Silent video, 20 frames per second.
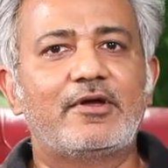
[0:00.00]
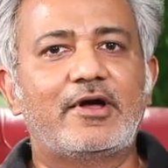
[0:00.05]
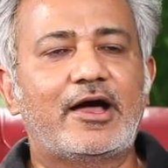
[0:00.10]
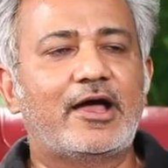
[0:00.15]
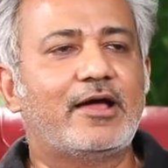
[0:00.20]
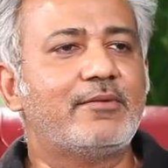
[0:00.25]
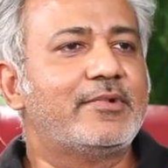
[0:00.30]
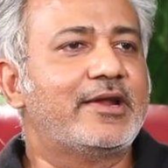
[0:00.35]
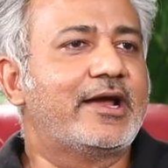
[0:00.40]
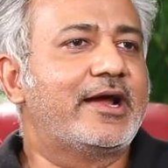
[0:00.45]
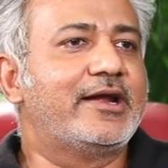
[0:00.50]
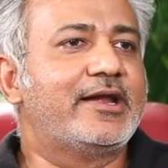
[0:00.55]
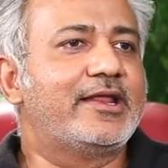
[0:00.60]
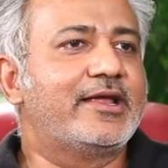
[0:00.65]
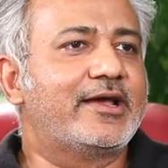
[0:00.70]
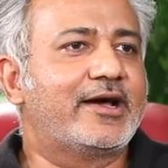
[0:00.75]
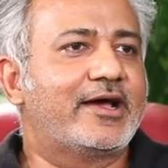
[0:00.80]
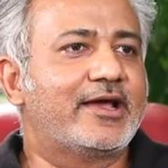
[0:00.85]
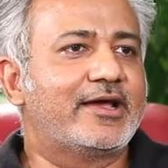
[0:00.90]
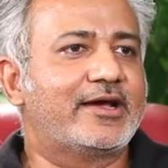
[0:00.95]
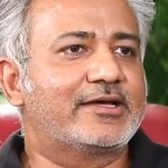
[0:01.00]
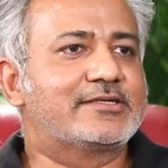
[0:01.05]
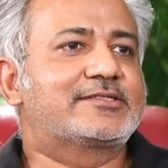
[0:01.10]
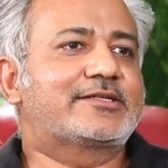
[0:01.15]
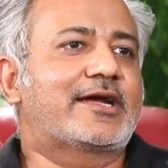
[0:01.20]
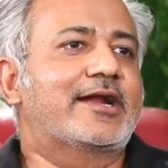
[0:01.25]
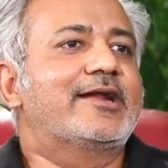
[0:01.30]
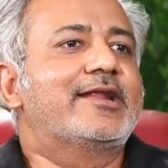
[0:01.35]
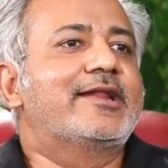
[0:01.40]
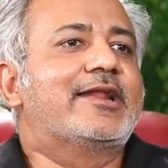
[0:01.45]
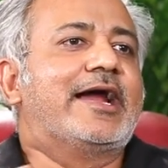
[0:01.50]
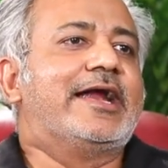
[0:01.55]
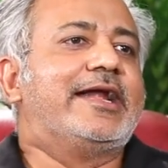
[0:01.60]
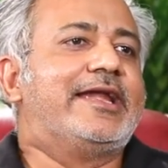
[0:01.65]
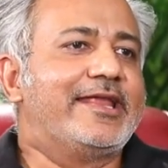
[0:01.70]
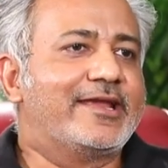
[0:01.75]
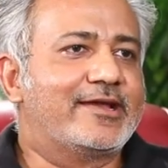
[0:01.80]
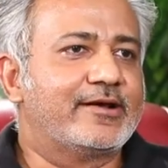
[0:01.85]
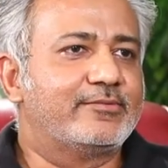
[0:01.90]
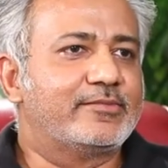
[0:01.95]
I'm an IT guy. I started an
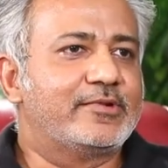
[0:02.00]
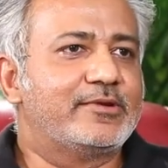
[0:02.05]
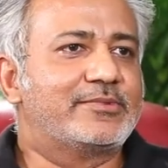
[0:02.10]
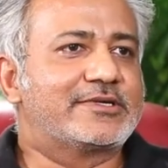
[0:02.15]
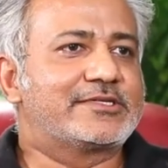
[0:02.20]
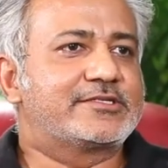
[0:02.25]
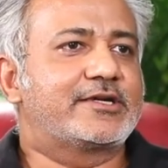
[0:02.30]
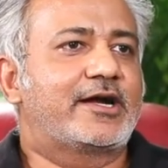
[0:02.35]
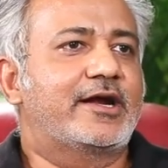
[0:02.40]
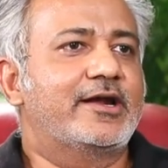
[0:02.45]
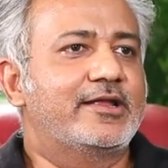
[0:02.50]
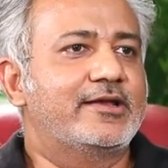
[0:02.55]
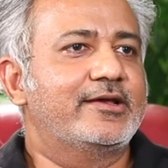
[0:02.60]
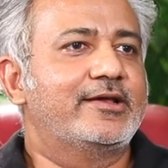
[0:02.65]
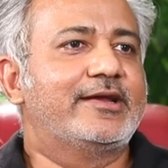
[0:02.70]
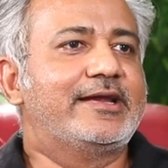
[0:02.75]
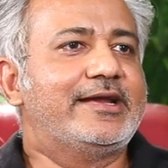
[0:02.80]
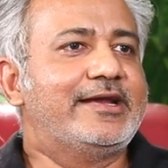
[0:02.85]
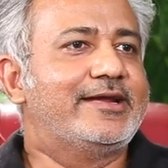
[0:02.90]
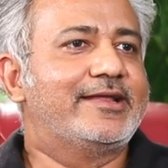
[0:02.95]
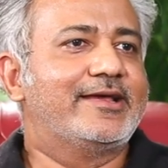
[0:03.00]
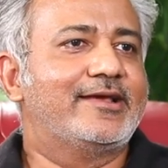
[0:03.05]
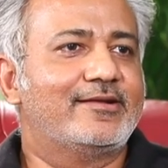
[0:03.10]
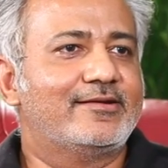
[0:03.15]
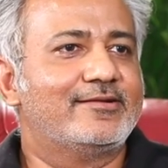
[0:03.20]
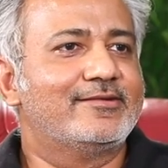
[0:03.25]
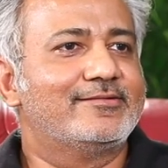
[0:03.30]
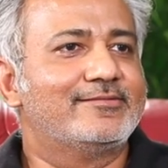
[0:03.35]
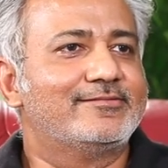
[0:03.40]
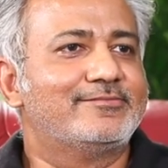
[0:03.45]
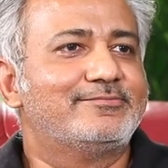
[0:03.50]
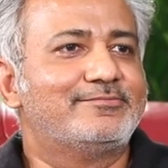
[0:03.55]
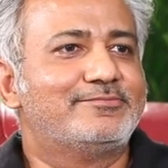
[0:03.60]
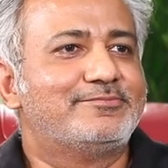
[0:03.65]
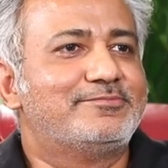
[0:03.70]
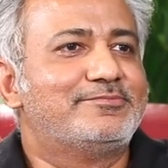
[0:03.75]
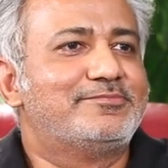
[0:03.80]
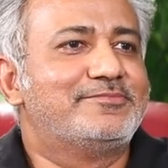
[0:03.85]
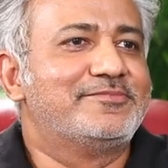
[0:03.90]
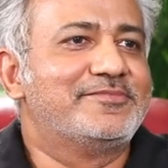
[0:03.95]
IT company, but starting a retail,
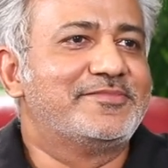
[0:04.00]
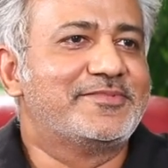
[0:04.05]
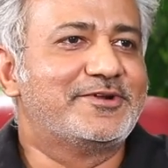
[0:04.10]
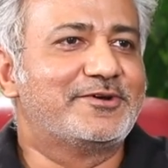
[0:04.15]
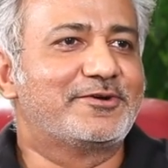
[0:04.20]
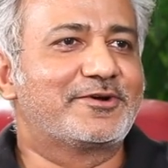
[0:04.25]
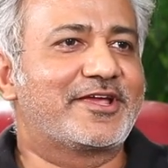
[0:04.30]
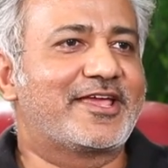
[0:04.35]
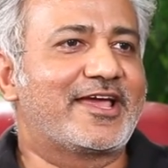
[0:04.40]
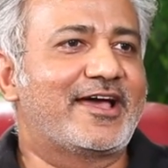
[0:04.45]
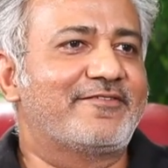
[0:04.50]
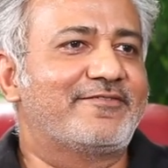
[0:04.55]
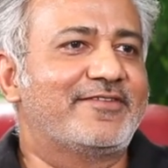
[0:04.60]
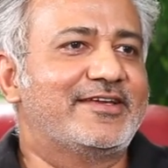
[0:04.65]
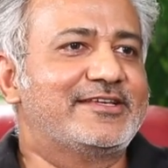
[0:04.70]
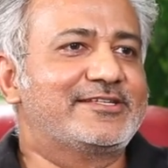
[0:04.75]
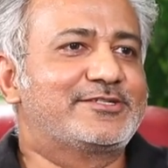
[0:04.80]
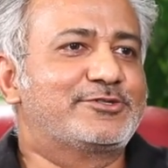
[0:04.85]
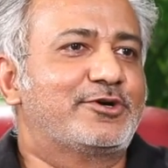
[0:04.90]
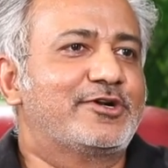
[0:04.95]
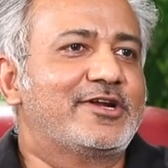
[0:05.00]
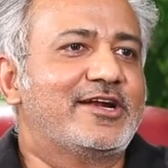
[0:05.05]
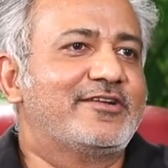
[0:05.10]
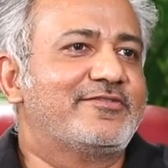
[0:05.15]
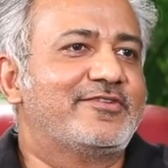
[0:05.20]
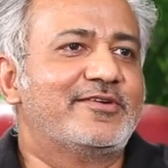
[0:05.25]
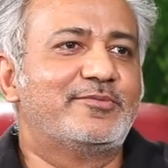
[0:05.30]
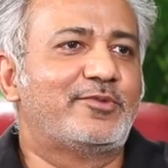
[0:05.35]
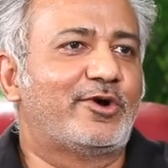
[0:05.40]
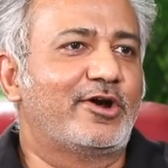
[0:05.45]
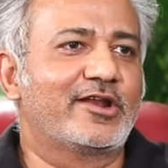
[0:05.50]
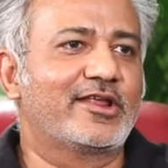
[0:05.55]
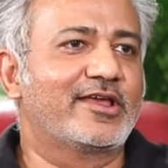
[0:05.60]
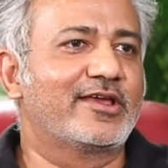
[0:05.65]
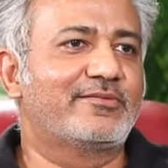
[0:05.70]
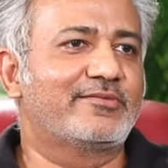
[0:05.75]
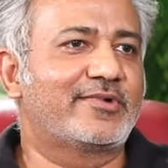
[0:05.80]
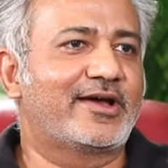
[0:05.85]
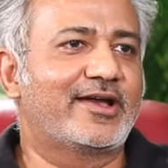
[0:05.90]
you know, cafe is totally a different ball game.